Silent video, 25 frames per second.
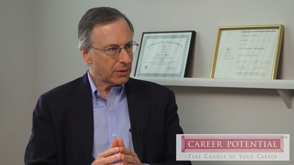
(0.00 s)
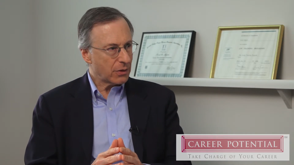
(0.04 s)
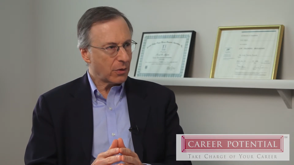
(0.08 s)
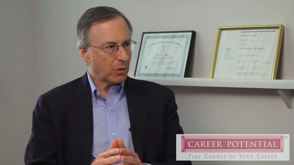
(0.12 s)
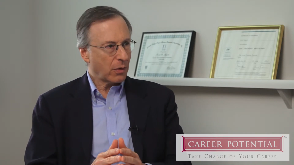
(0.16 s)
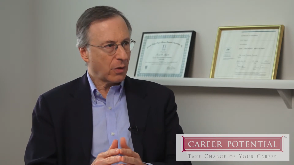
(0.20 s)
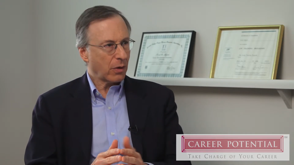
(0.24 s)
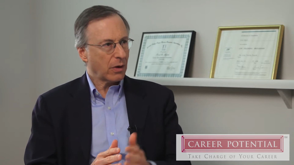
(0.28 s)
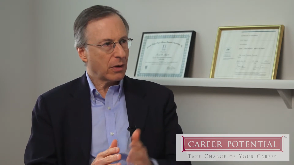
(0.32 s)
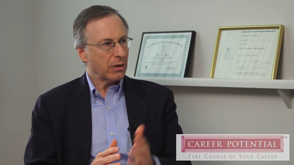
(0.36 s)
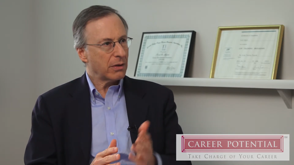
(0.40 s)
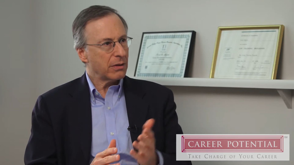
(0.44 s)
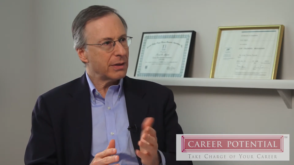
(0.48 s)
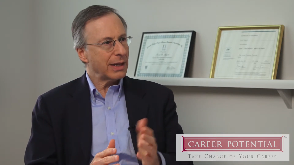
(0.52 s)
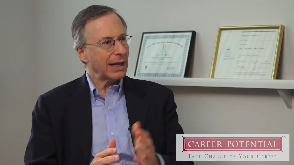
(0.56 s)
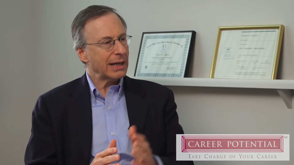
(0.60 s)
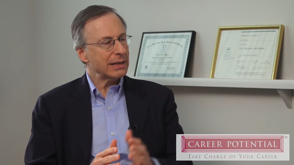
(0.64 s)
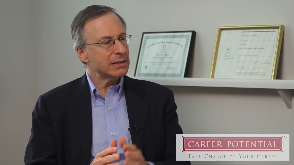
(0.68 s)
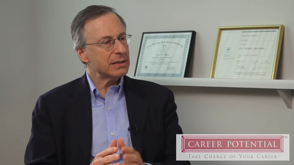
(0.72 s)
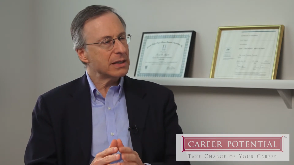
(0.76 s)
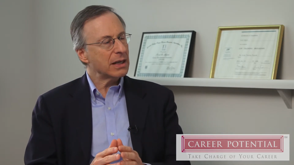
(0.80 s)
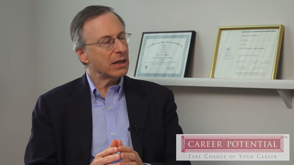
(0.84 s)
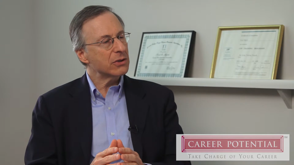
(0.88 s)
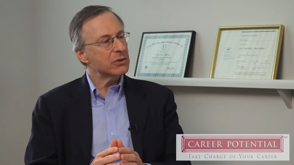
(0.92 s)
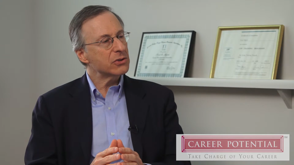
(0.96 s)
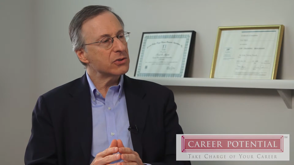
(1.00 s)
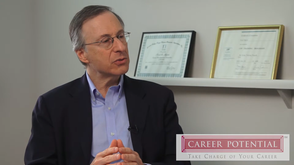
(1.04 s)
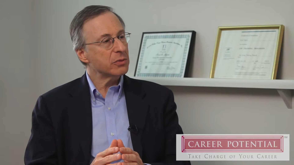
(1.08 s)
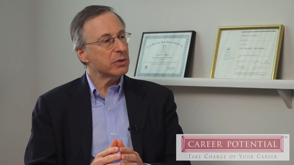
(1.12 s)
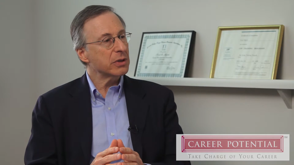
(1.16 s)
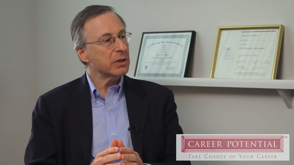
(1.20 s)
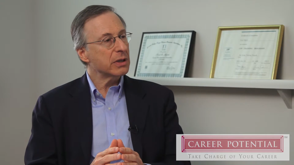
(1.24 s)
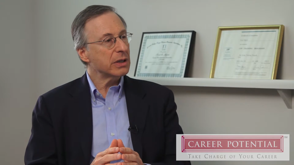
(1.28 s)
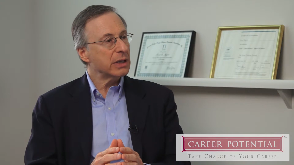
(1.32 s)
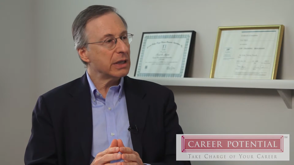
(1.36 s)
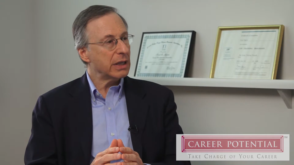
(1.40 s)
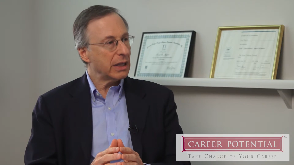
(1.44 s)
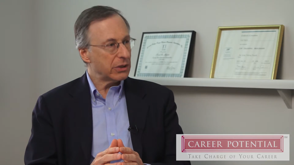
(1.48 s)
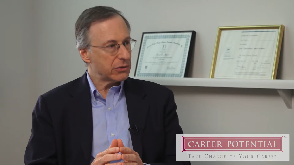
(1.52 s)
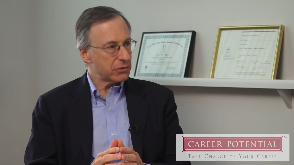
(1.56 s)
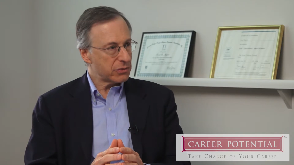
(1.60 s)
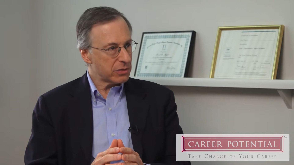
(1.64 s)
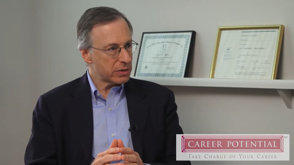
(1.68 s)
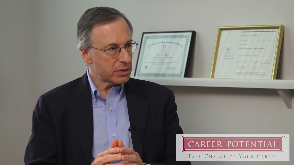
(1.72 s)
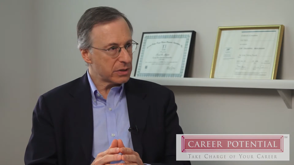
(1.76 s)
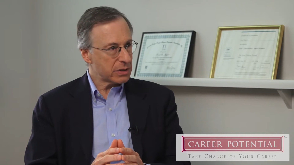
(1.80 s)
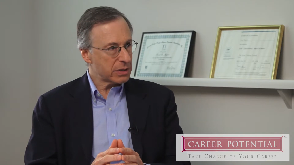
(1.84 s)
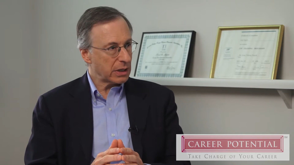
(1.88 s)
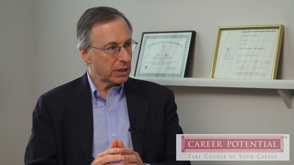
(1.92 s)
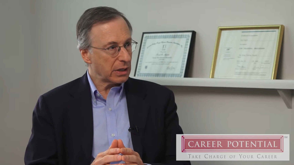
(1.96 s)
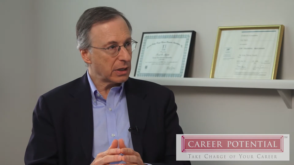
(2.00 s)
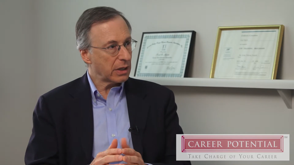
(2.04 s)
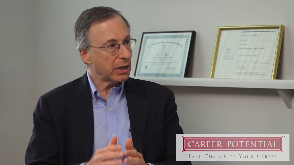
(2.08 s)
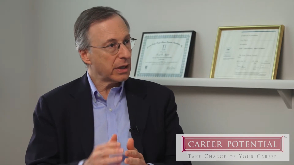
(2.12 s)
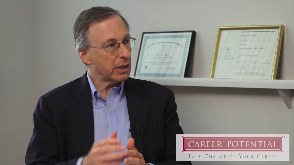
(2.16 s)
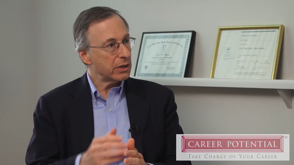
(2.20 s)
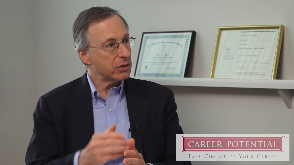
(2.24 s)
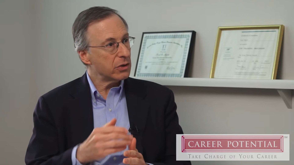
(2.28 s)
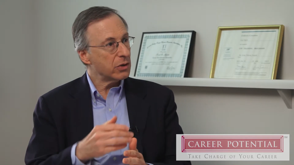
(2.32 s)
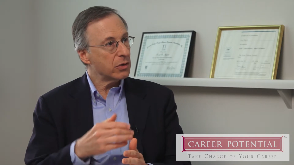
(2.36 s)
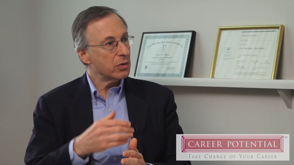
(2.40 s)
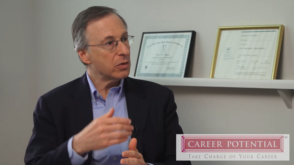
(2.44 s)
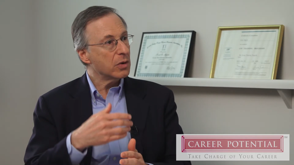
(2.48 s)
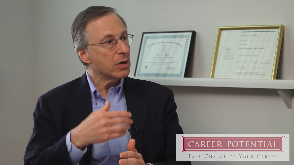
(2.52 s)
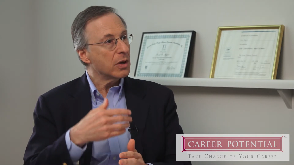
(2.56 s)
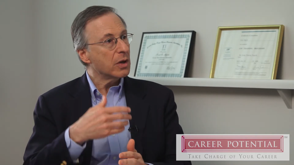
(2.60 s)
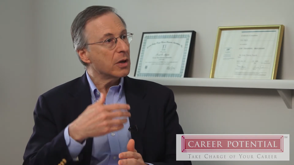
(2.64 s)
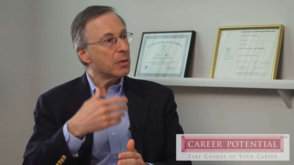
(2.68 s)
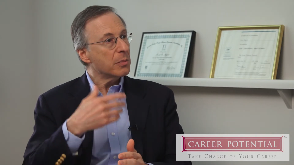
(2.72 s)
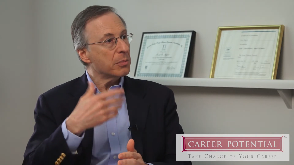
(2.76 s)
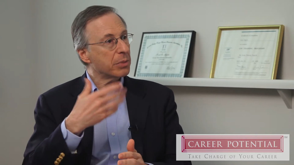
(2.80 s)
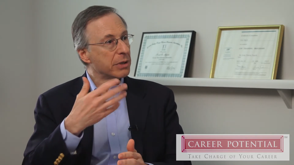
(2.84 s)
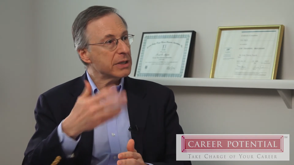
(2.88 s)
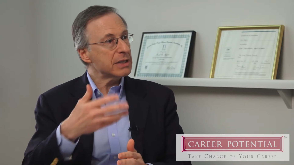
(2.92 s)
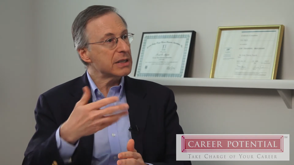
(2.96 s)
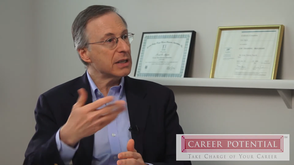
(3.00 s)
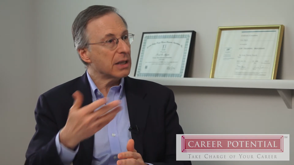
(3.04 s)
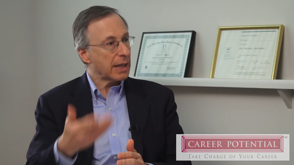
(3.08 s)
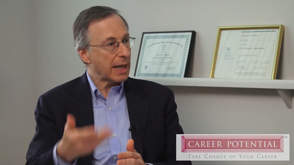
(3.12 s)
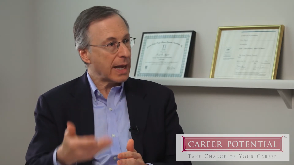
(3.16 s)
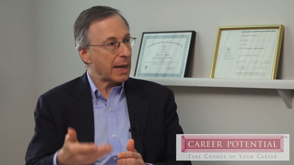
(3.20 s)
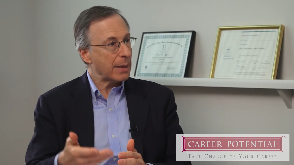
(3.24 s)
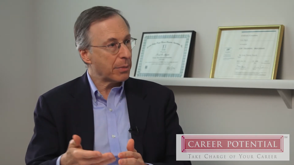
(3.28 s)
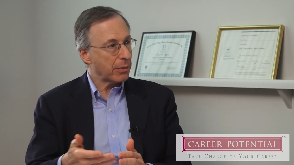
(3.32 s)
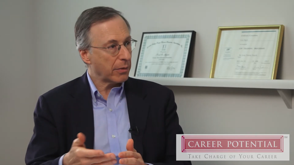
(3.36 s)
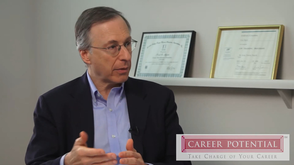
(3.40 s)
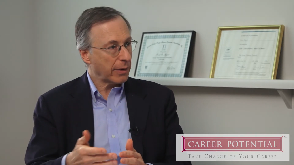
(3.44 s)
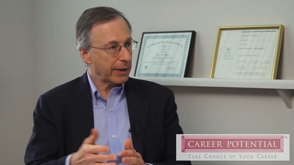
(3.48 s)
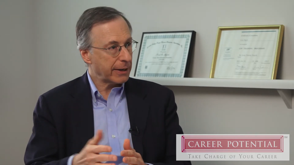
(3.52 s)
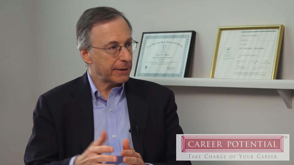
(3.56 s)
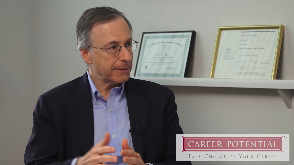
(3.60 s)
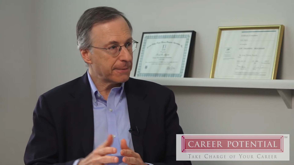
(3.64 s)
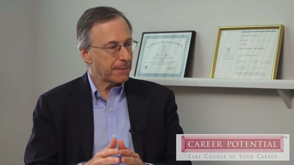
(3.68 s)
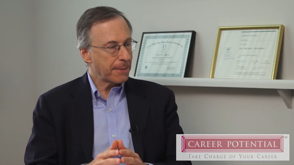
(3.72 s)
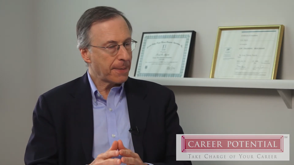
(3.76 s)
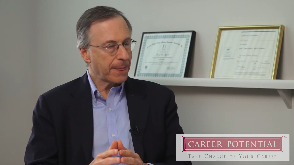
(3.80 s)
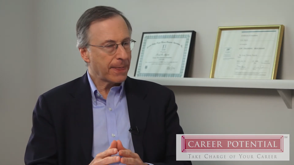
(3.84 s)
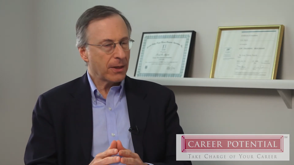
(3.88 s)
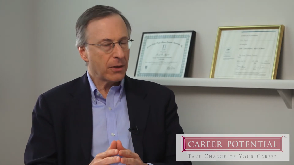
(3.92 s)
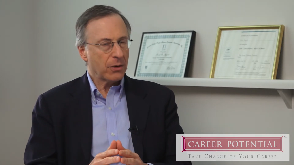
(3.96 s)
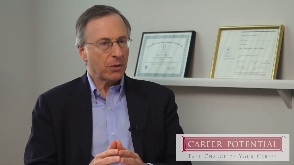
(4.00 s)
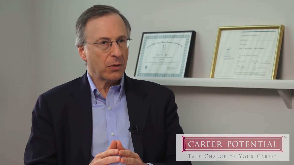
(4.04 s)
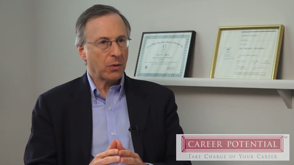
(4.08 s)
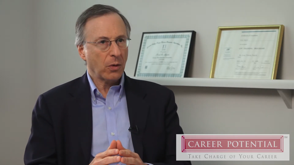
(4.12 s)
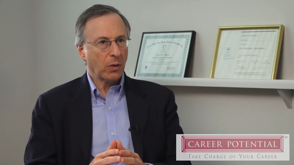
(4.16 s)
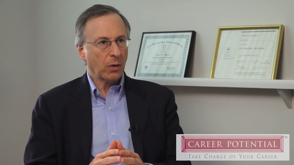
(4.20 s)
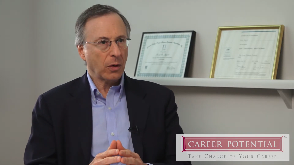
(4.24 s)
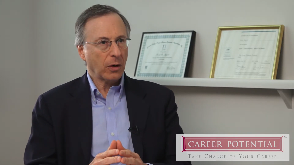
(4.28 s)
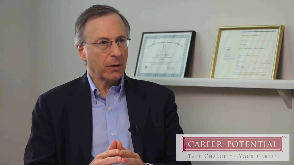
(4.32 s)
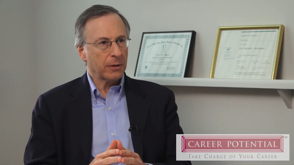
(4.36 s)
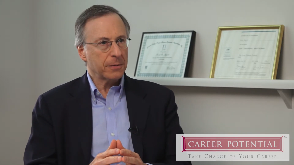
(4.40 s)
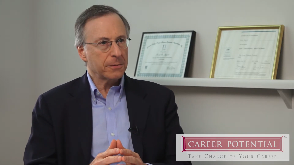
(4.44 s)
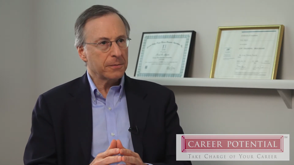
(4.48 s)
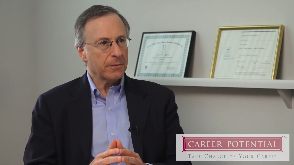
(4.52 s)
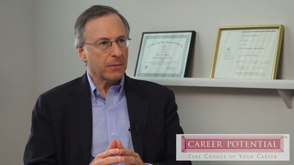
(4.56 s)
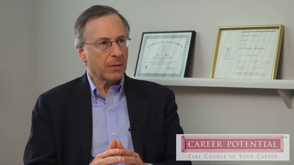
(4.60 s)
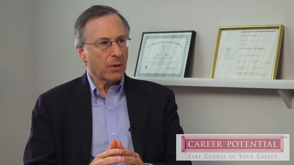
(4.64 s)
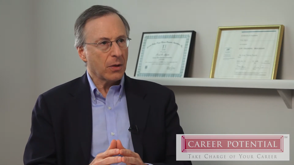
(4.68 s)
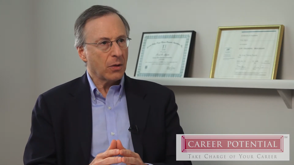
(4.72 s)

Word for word: Or, That sounds really interesting. Can you please elaborate? Or,